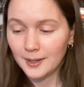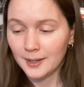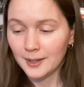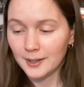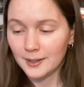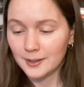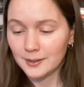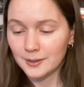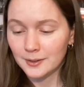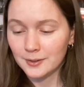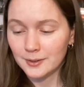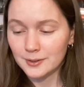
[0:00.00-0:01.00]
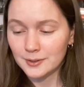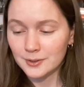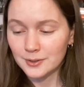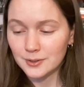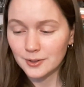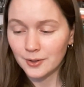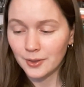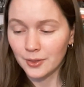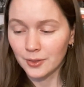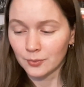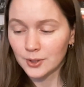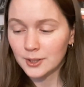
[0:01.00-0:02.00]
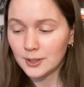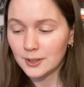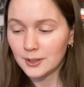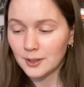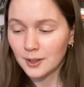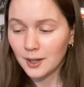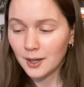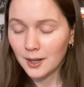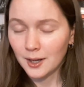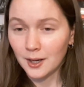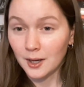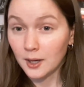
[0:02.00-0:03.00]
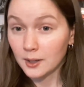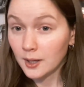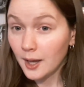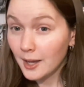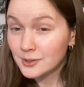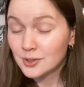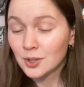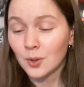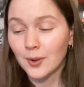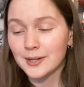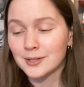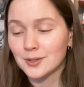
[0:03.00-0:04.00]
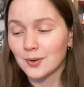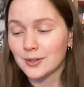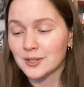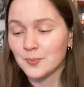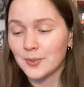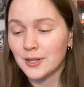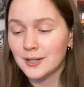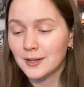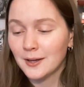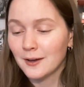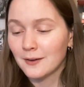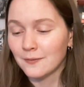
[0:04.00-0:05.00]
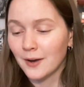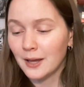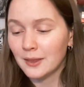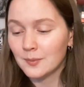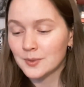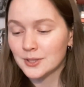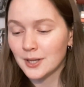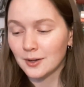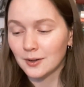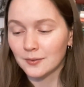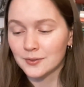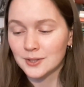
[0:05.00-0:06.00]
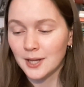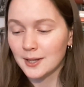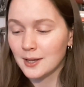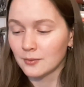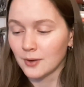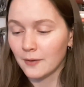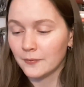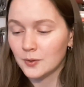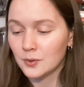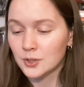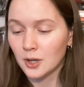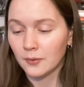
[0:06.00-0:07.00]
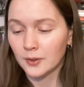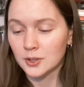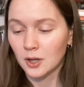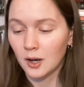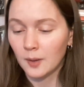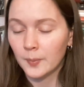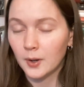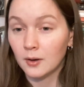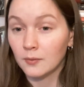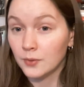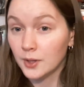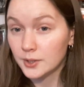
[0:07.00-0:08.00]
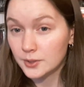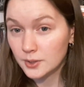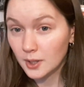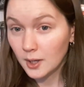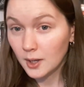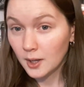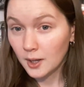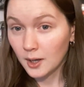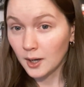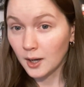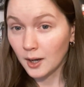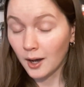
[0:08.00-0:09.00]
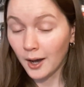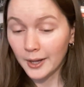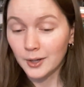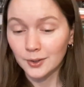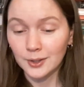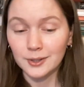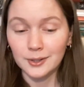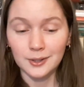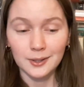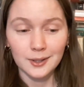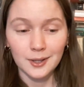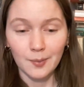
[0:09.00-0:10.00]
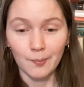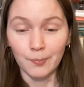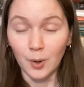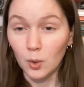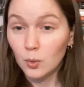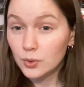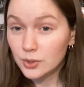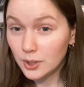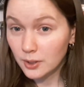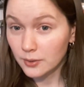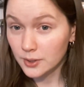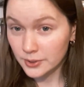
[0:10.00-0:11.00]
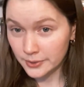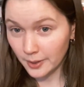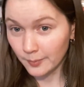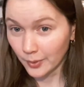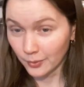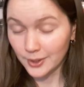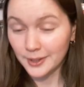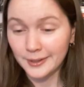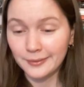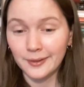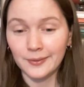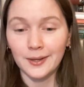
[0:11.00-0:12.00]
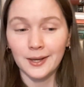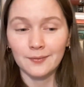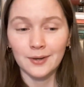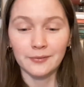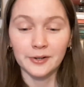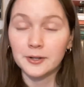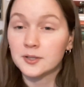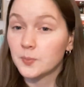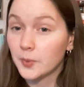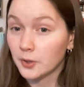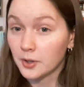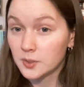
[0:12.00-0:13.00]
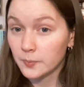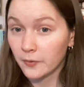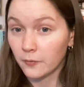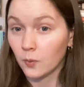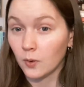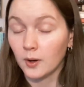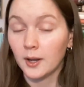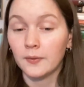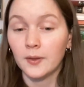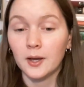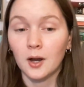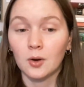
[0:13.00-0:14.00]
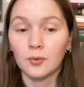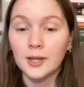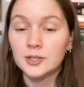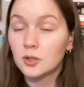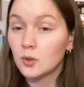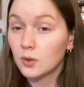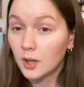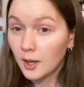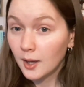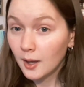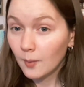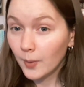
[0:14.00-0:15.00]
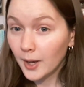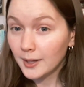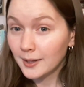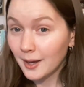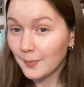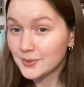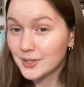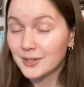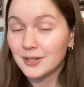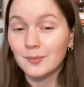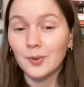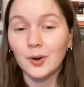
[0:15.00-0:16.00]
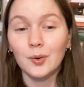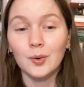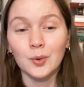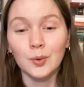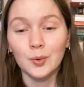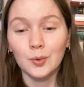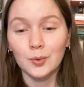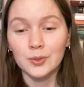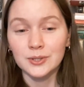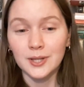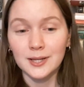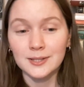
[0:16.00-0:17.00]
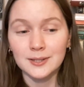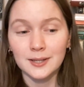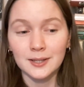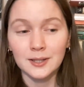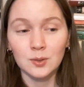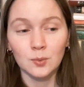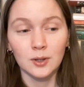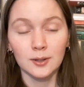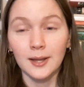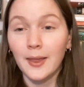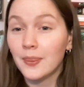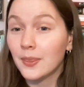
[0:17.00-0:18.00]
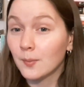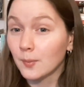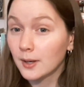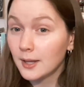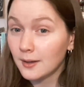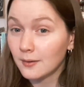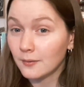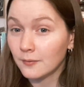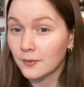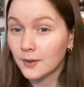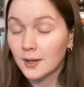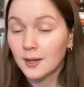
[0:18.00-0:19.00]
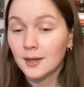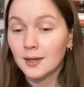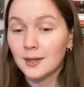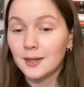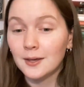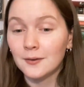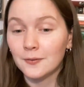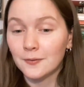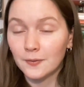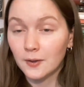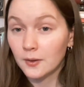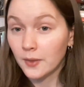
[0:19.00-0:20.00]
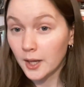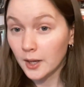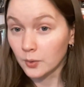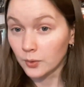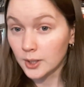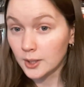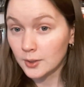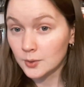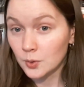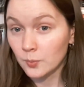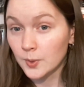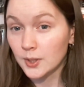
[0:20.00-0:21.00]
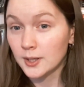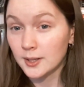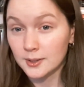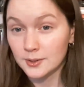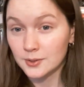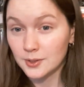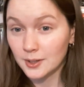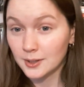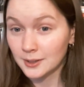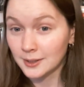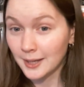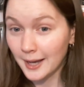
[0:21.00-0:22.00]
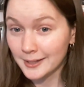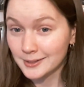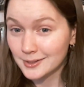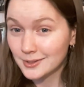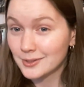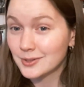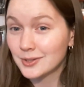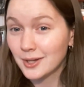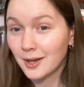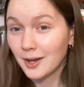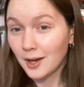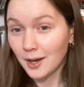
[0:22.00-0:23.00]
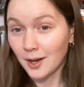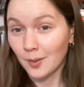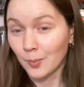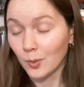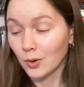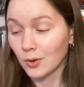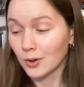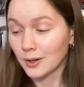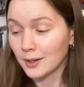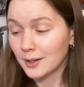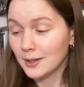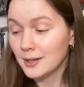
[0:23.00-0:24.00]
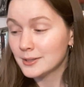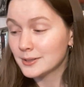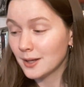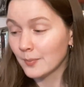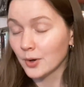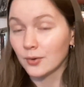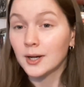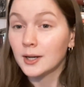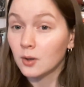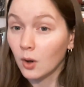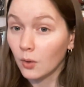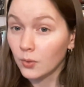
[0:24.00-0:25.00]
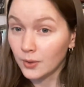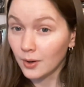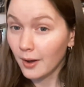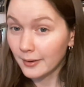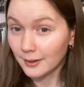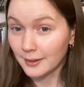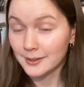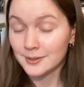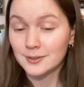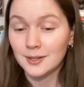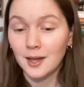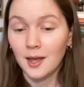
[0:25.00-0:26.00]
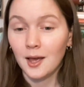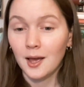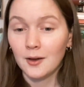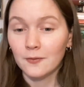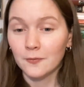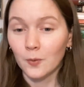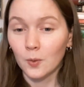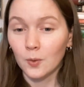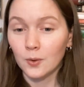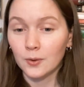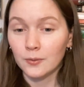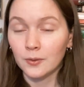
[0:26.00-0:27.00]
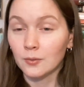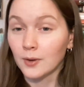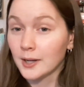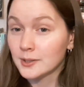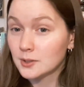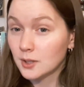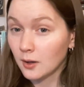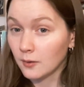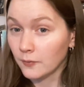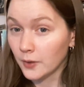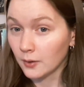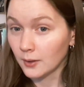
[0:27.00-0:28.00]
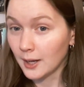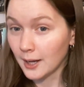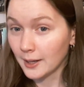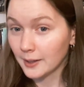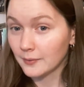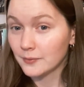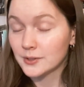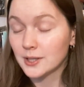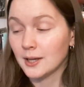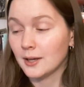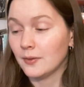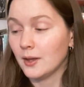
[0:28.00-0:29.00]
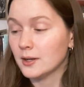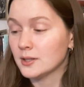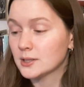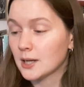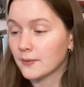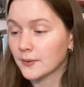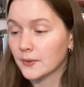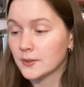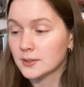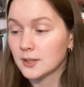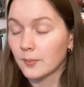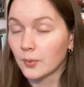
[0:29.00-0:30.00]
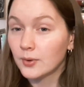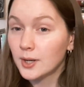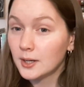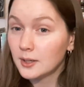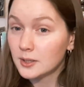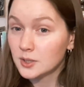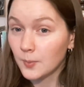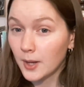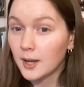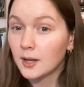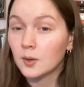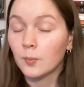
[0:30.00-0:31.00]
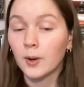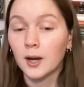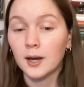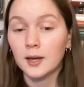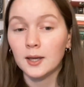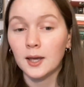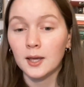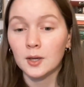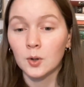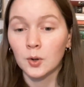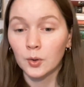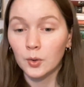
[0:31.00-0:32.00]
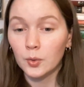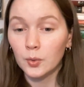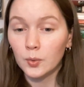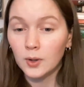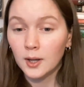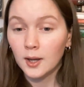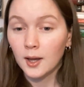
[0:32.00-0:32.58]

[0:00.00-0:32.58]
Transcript: And these three castaways, so to speak, find themselves taking refuge on the top of this iron boat, this submarine that they have never experienced before, and they are rescued by Captain Nemo, who says that he will let them live if they agree to be his guests aboard his submarine called the Nautilus for the rest of their lives. And they discover that the submarine is manned by a crew.